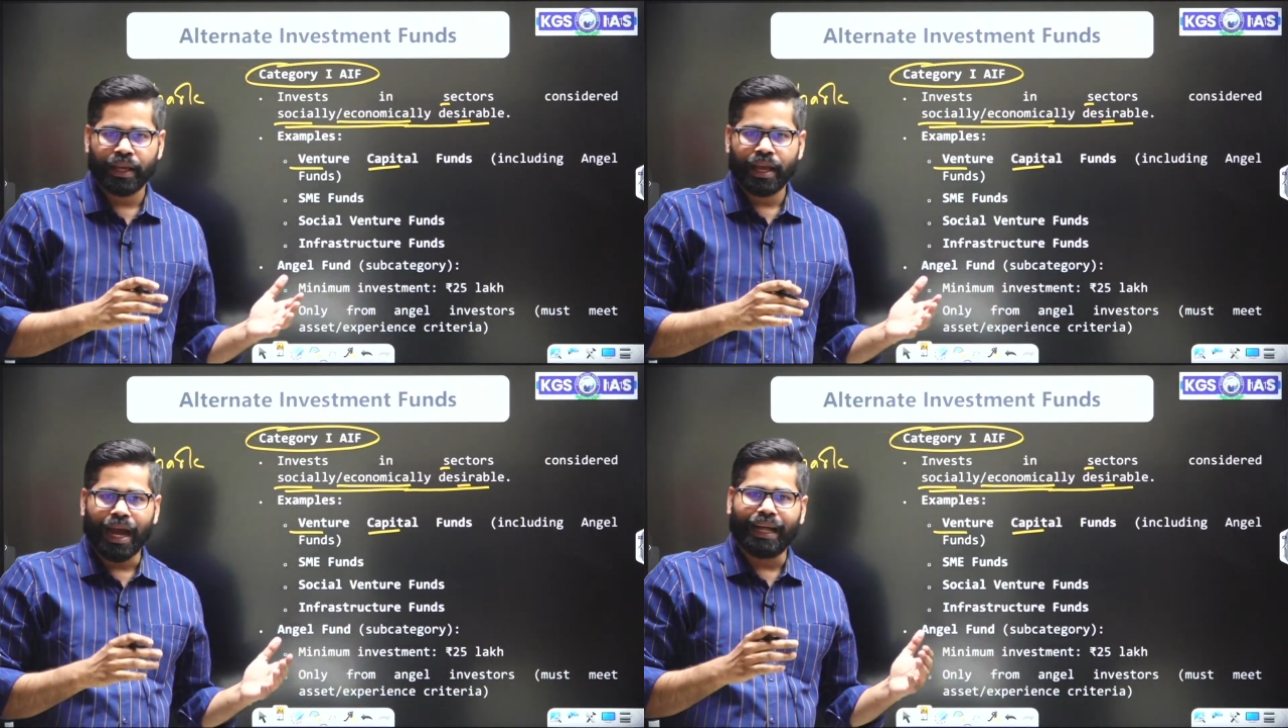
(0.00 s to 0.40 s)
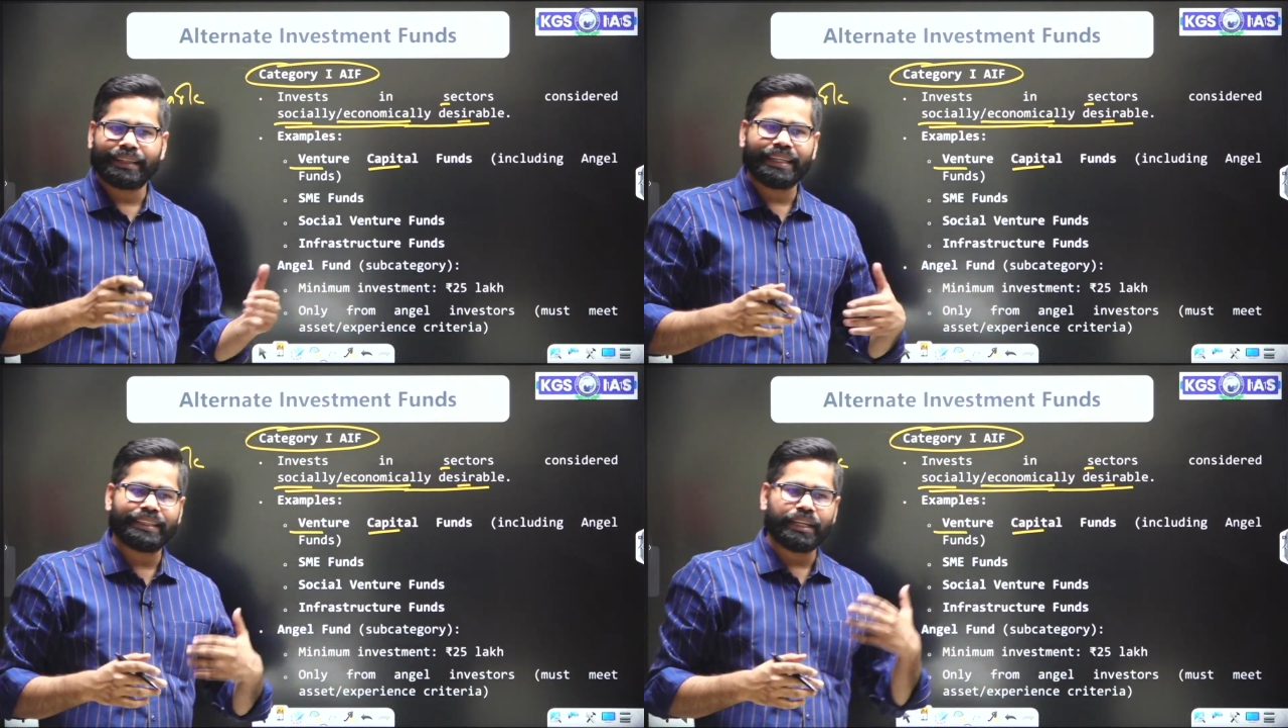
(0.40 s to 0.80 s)
and
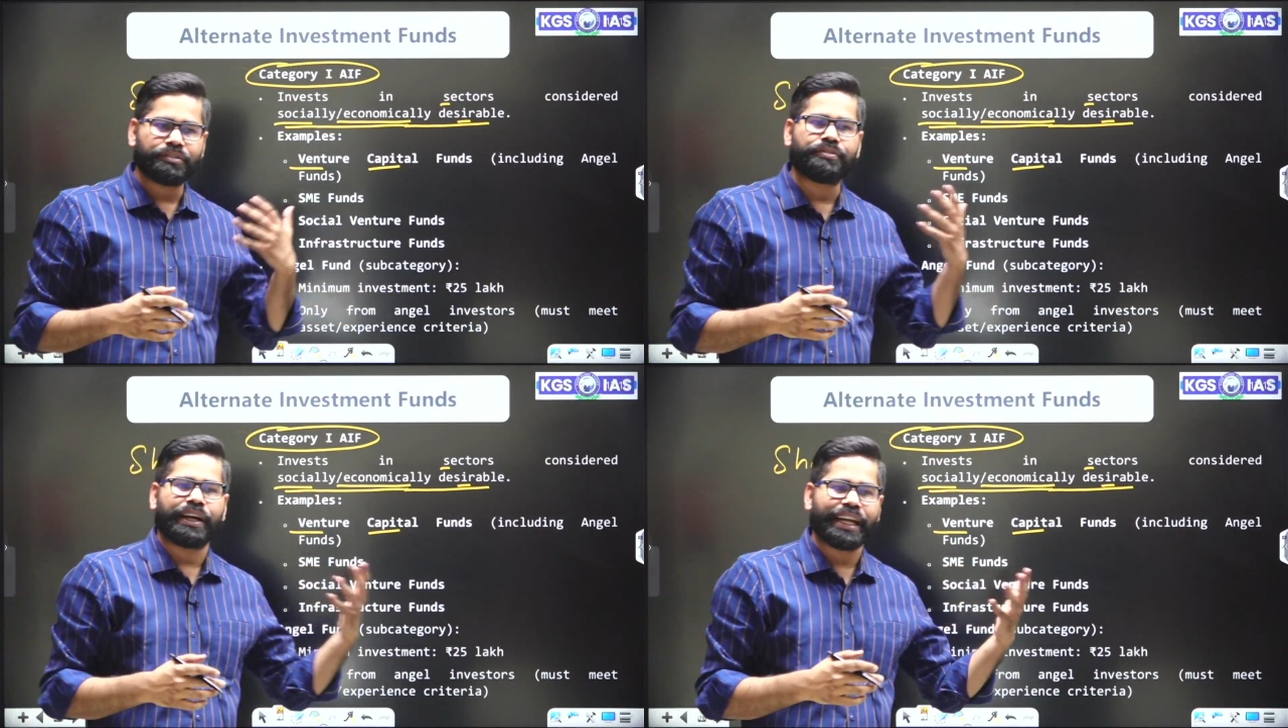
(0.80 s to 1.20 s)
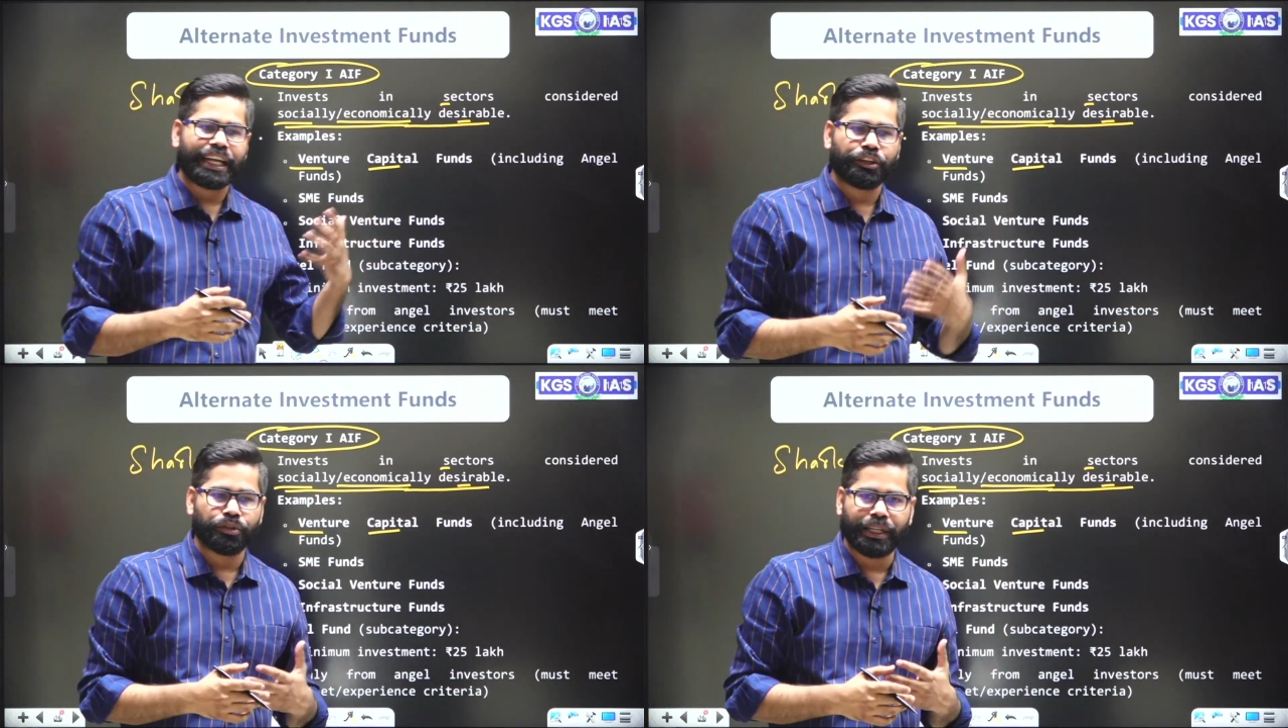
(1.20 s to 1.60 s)
then they are funding
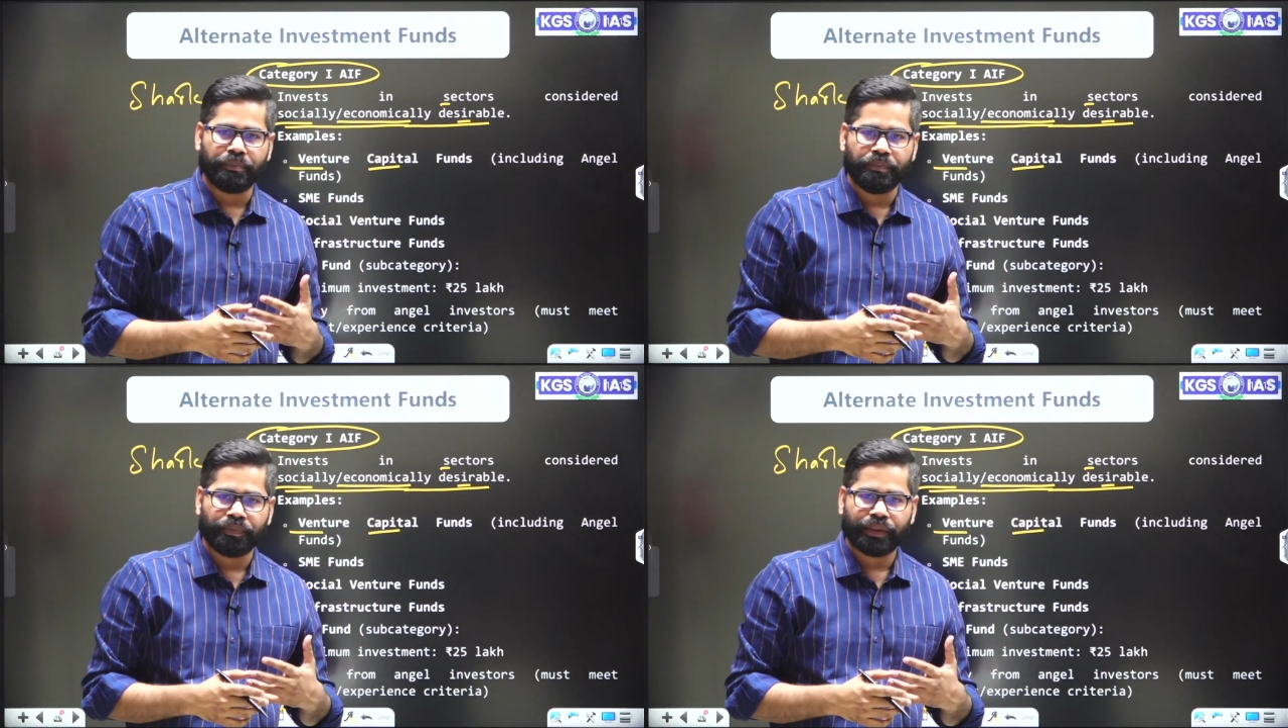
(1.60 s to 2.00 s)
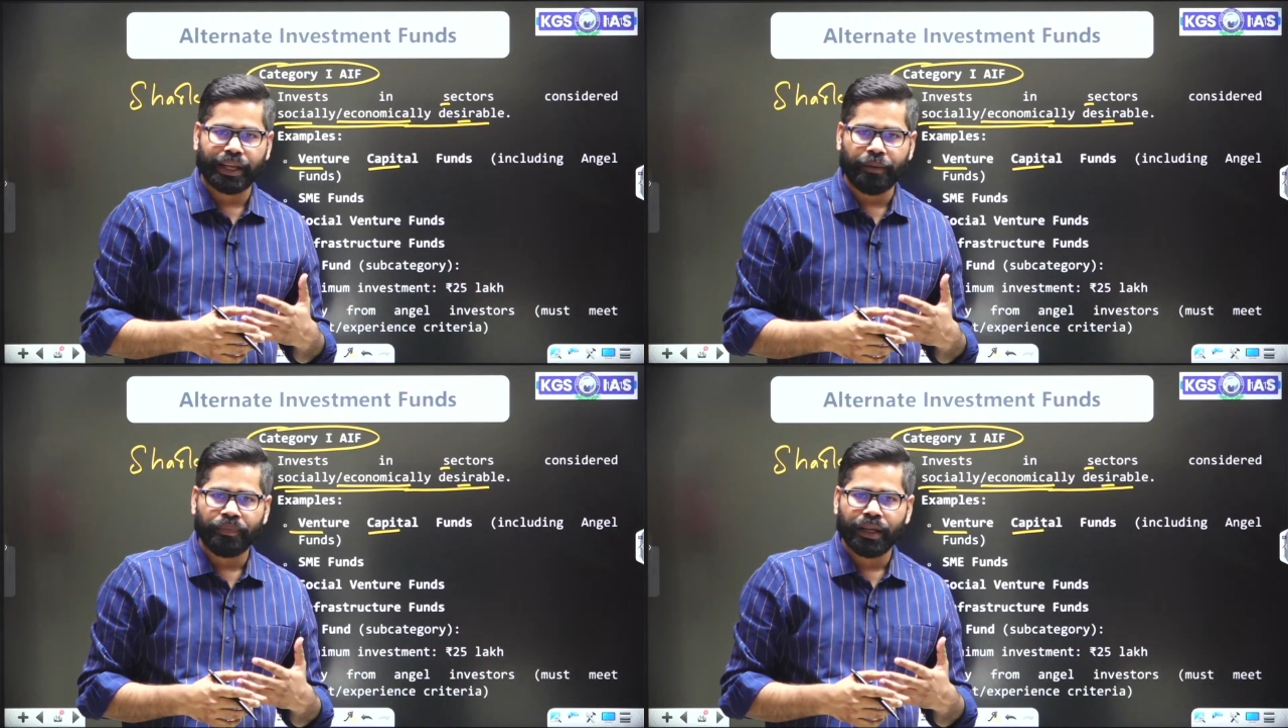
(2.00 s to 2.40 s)
into them. Okay,